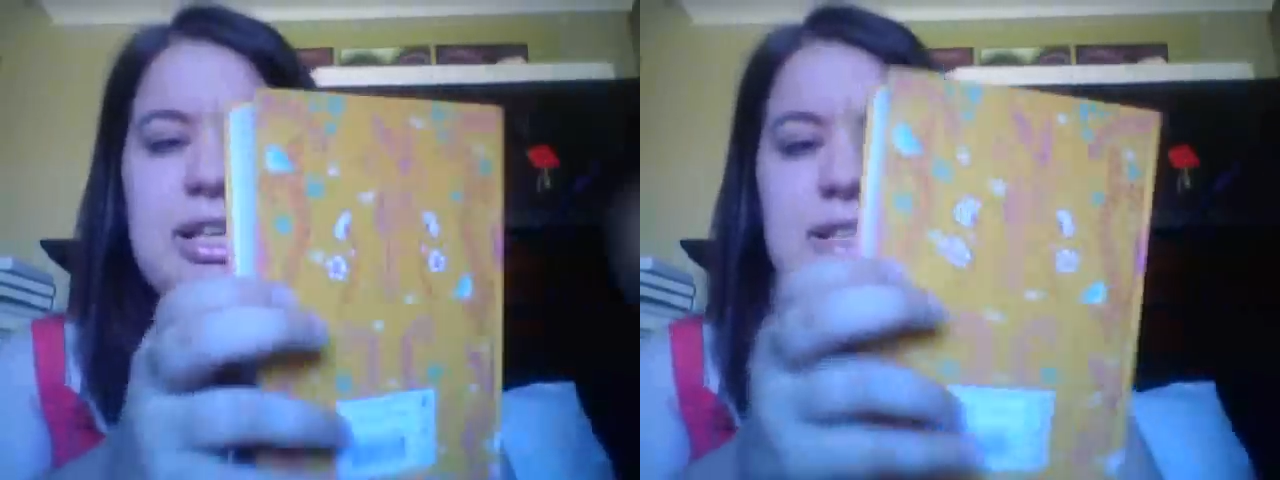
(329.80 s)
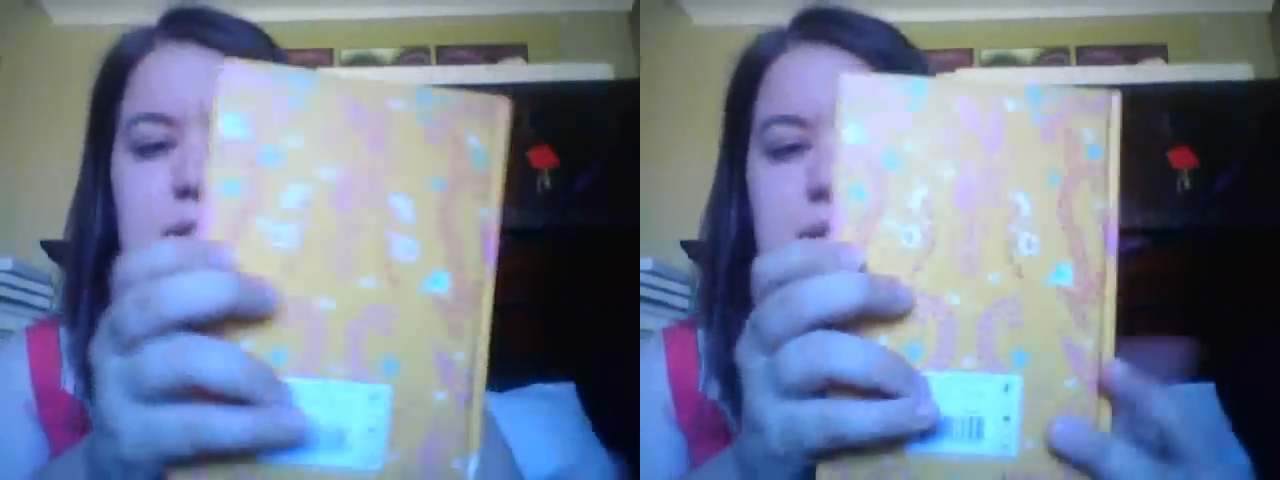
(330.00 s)

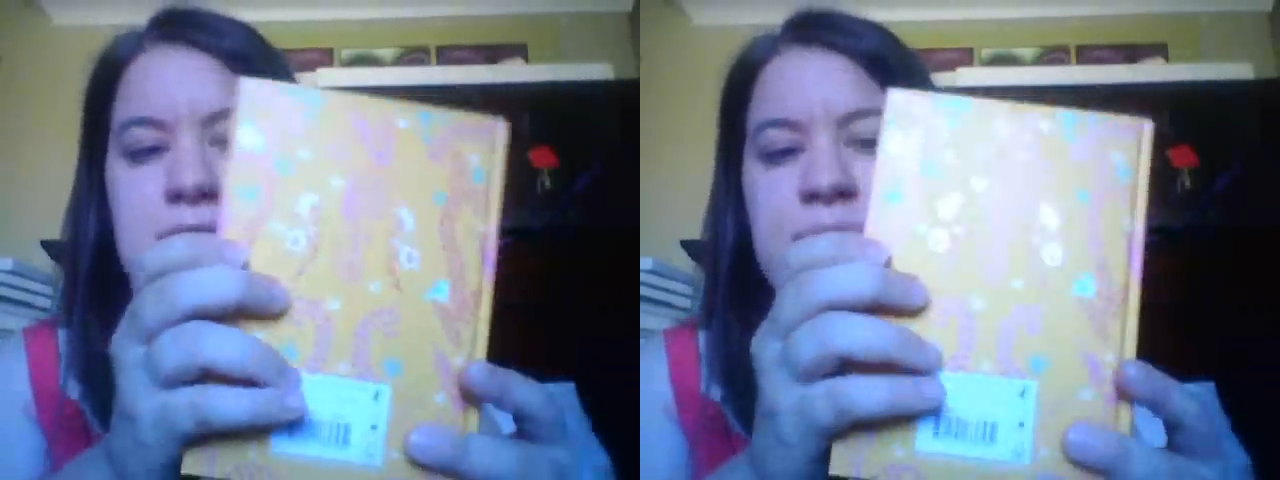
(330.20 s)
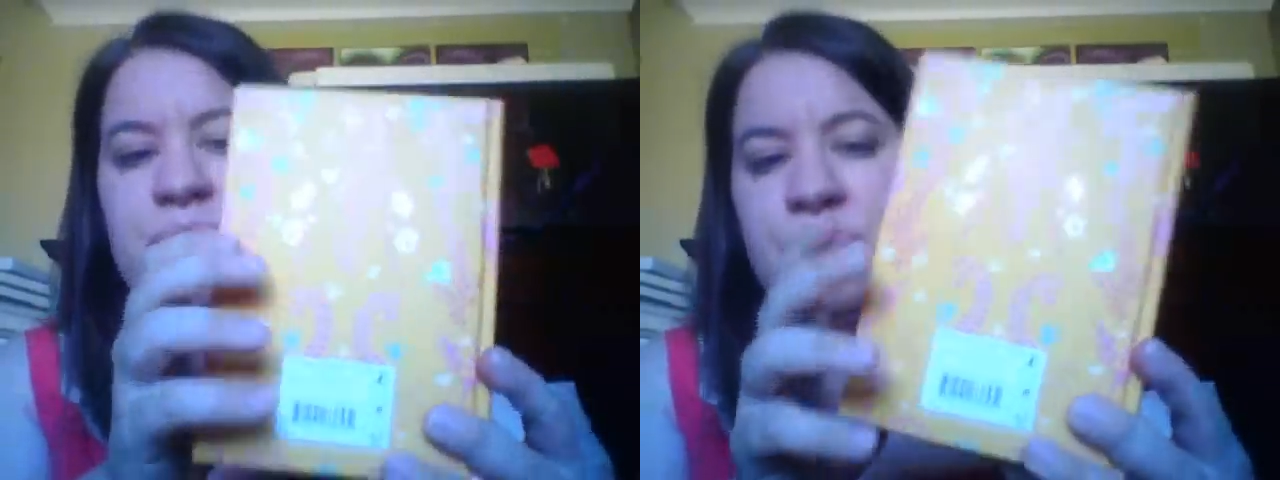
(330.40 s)
It's,
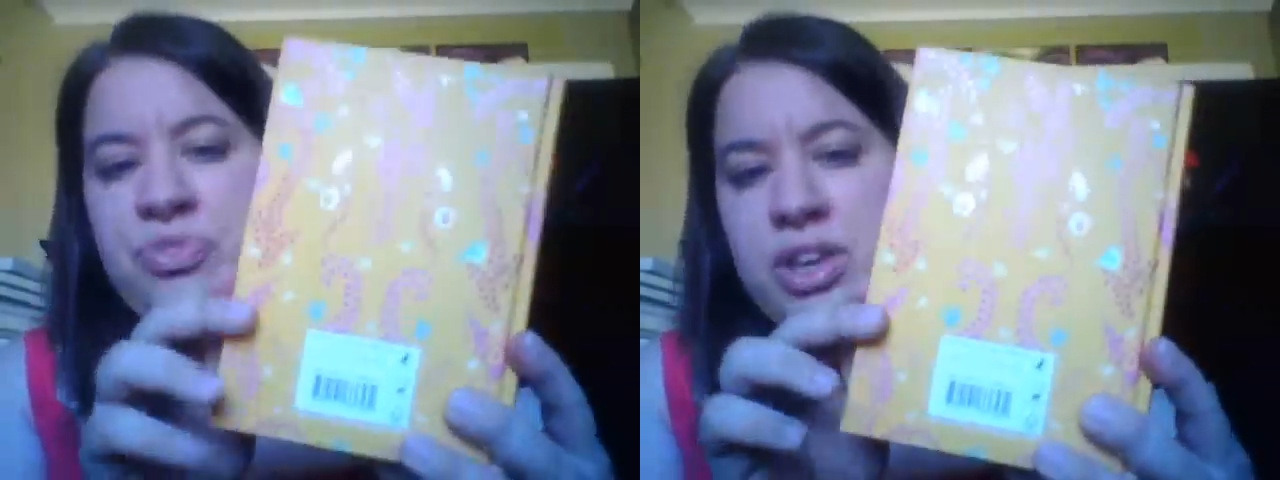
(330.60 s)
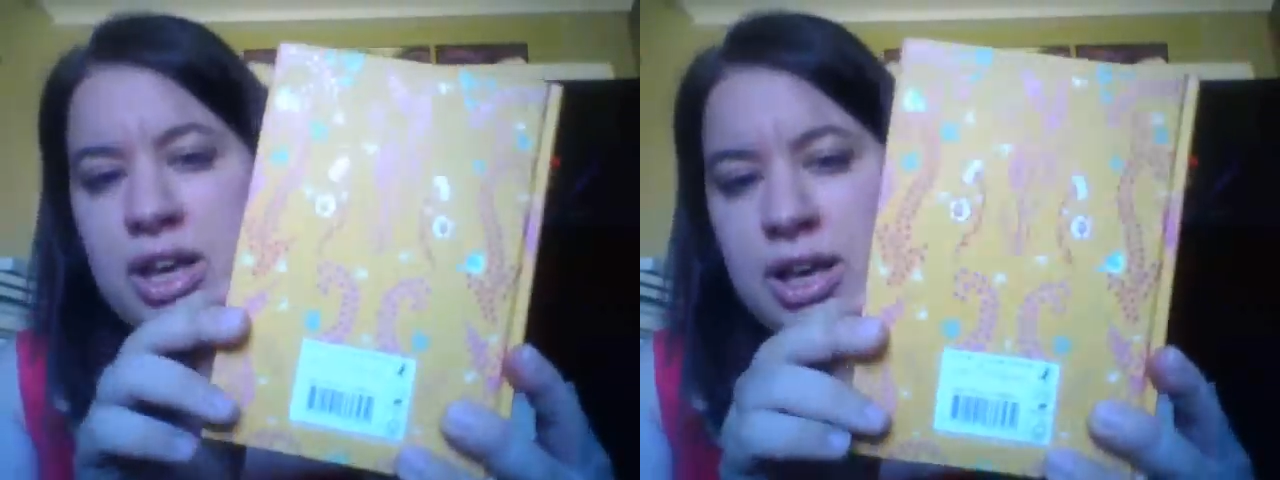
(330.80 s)

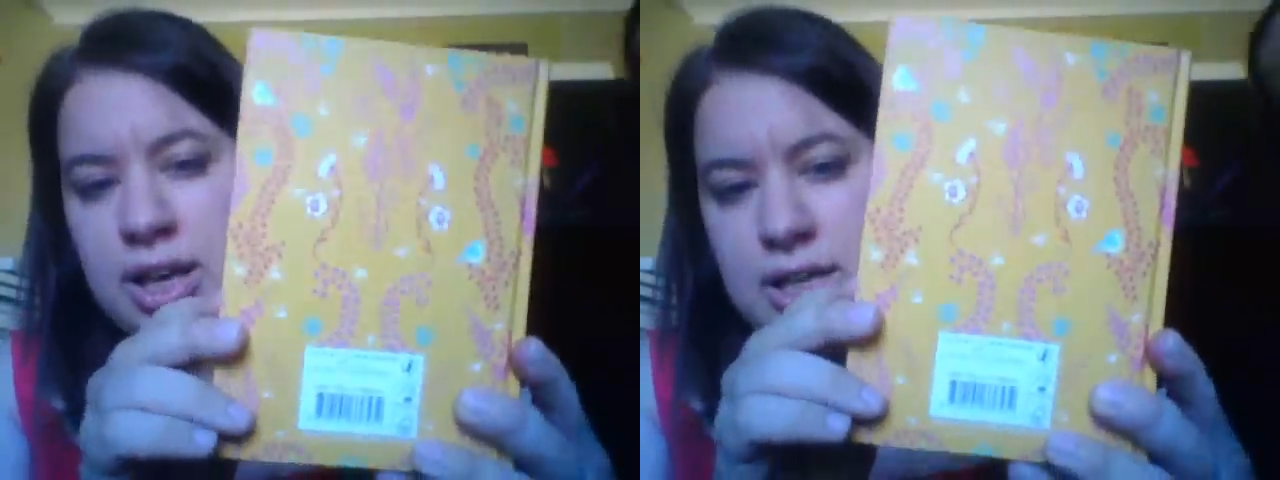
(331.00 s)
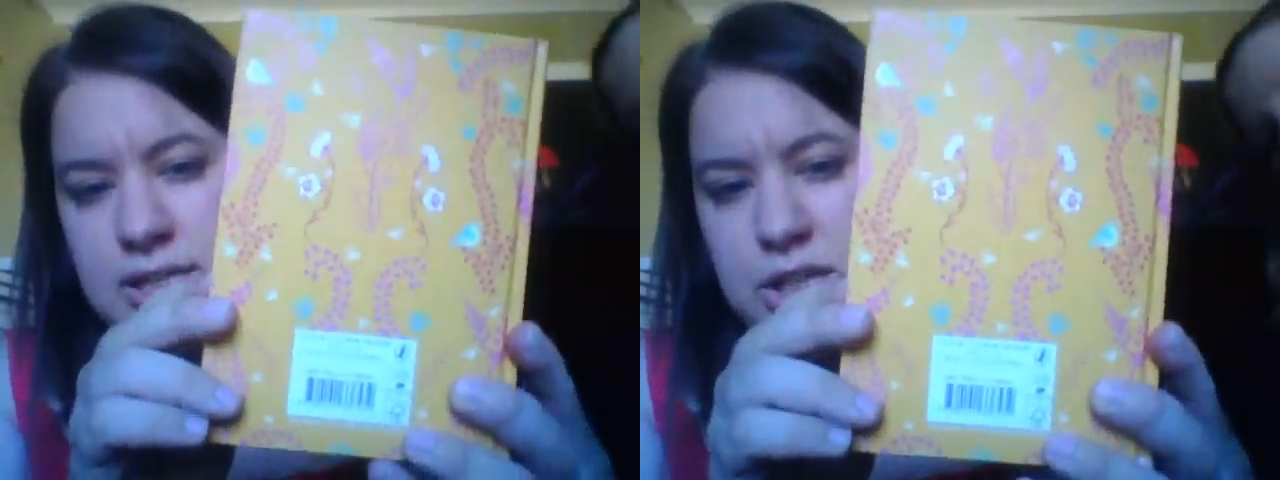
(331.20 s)

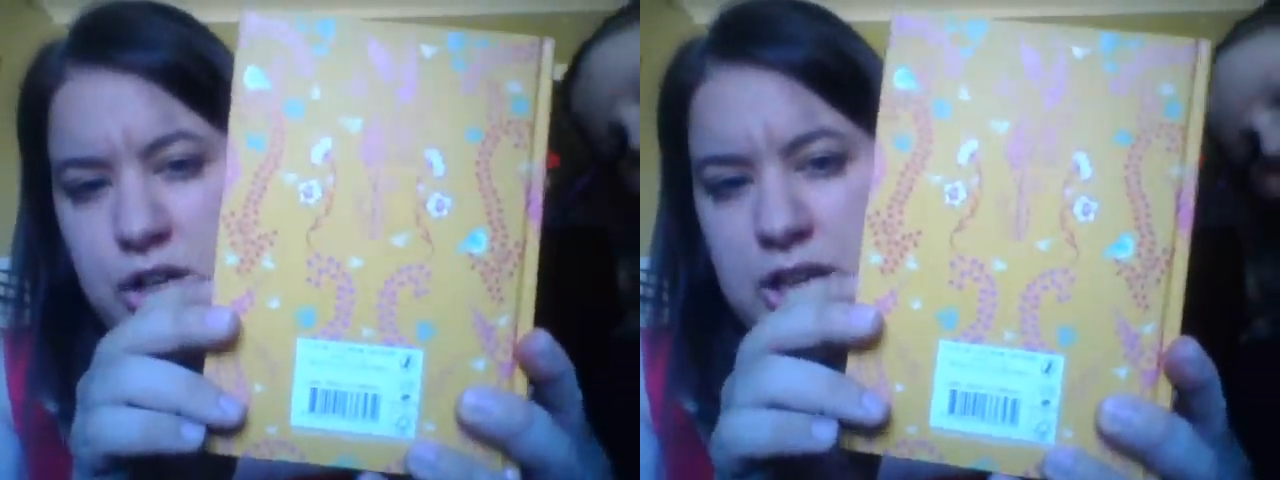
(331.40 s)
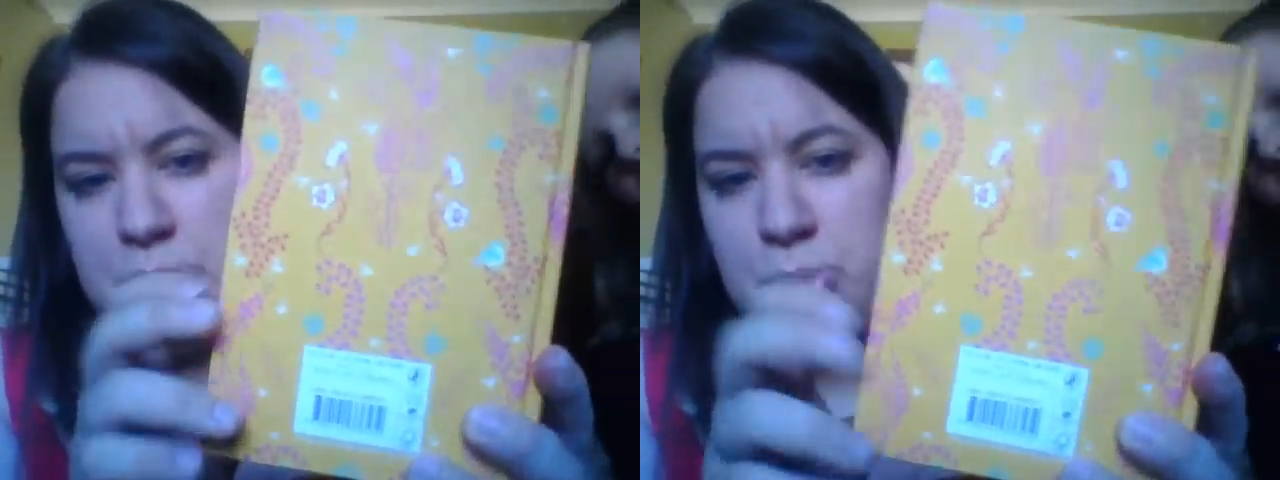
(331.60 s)
considering